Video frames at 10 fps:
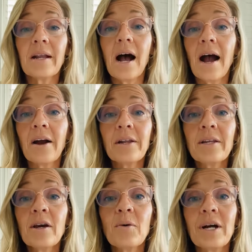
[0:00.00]
I already
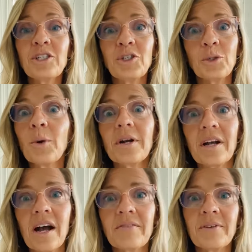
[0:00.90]
know a
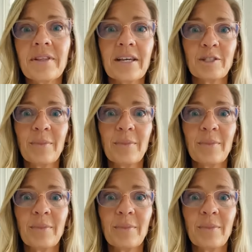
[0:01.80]
shortcut for this.